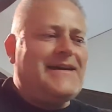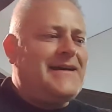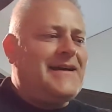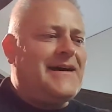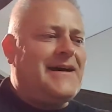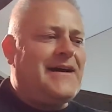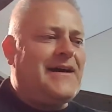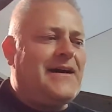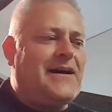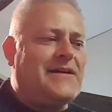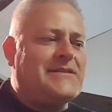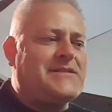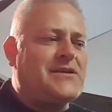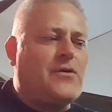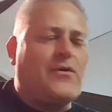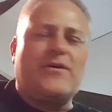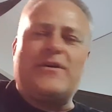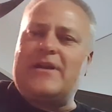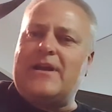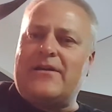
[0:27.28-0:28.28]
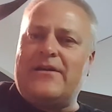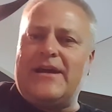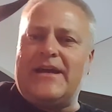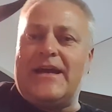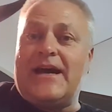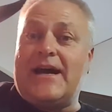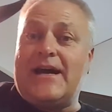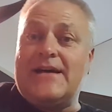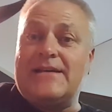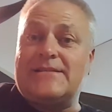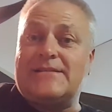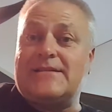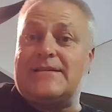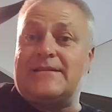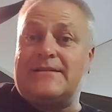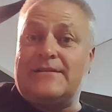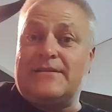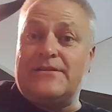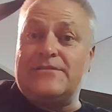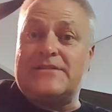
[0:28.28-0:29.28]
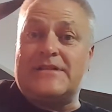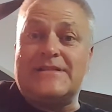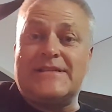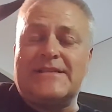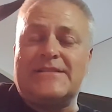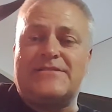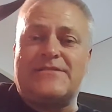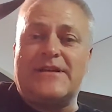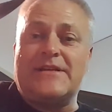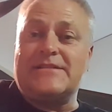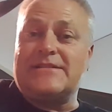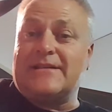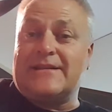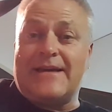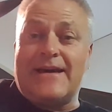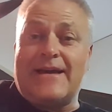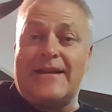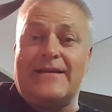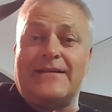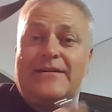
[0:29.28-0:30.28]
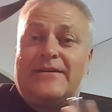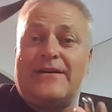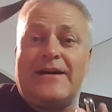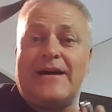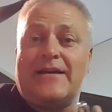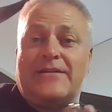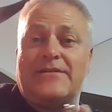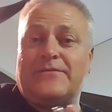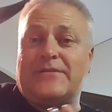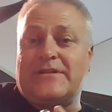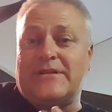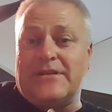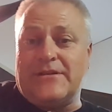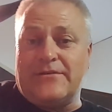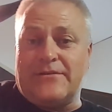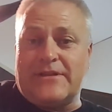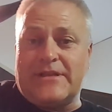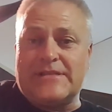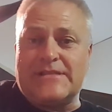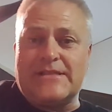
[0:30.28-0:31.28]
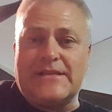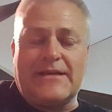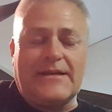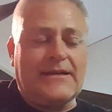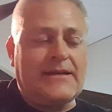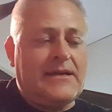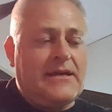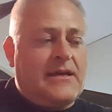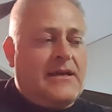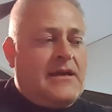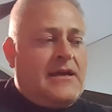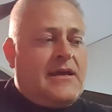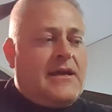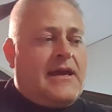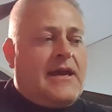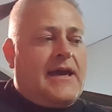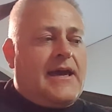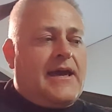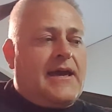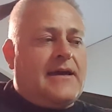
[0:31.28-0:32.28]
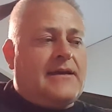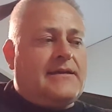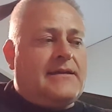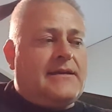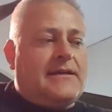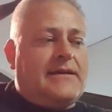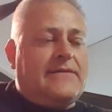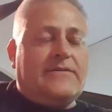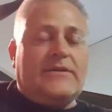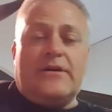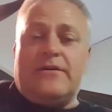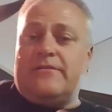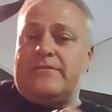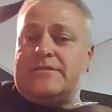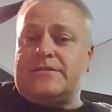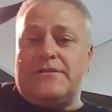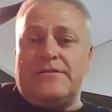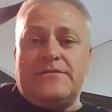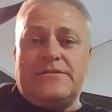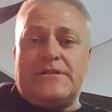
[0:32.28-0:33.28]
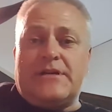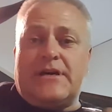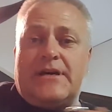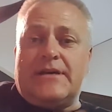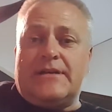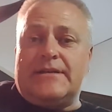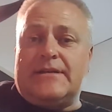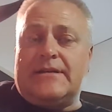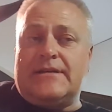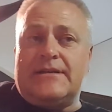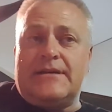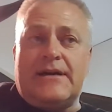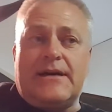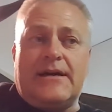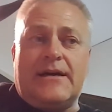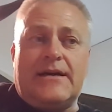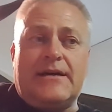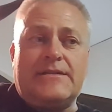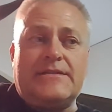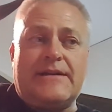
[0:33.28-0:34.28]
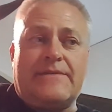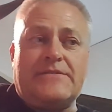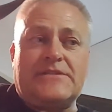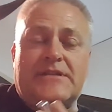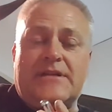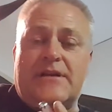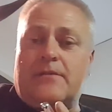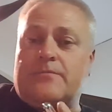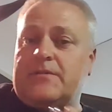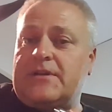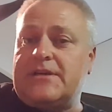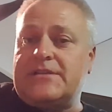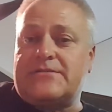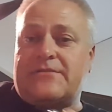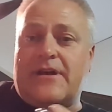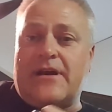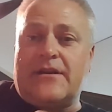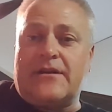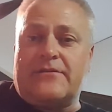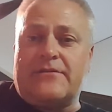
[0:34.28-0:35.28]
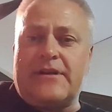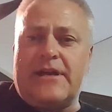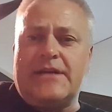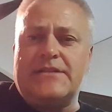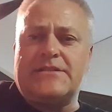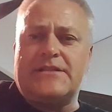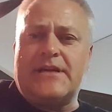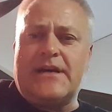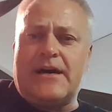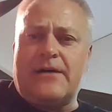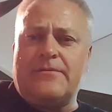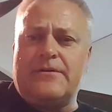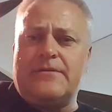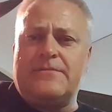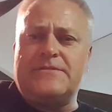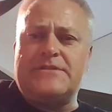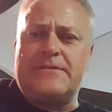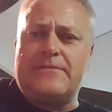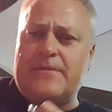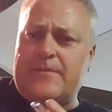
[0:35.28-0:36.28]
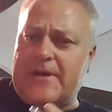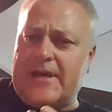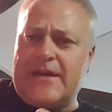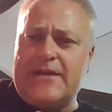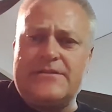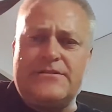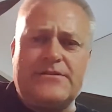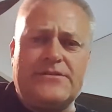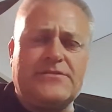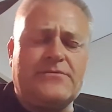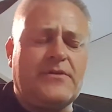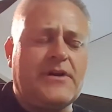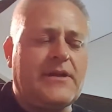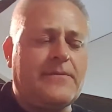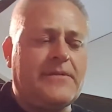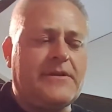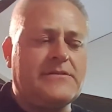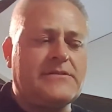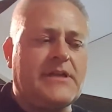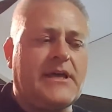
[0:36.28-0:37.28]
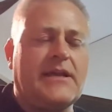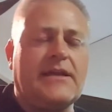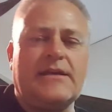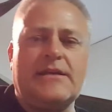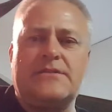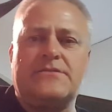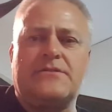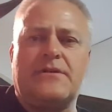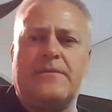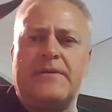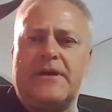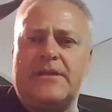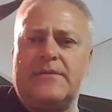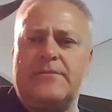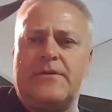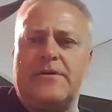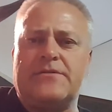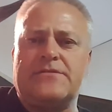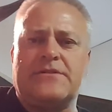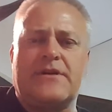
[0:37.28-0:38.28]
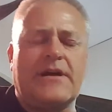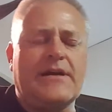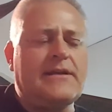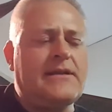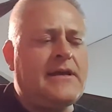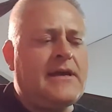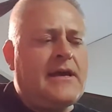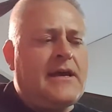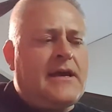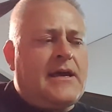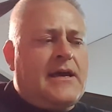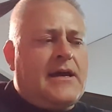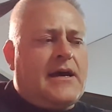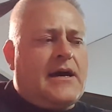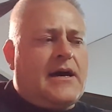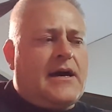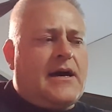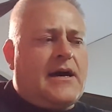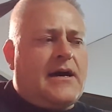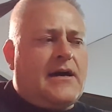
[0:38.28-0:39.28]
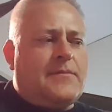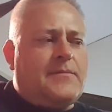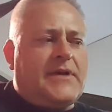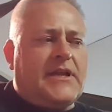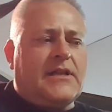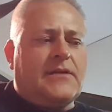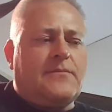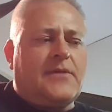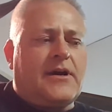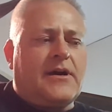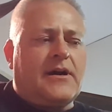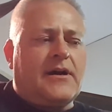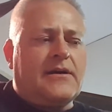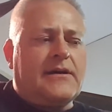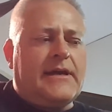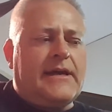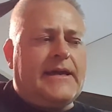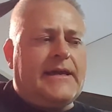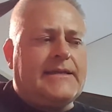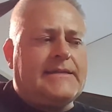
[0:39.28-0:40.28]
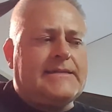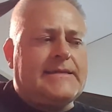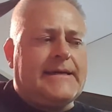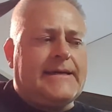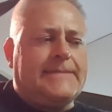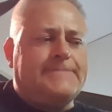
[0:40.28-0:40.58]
us ordinary guys that used to 6 strings look at it and go, I don't know what to do with this thing. And even though it was used on Jefferson Airplane's Crown of Creation album, Jimmy Page used one, I mean there's a lot of history behind the Mosrite Melobar, it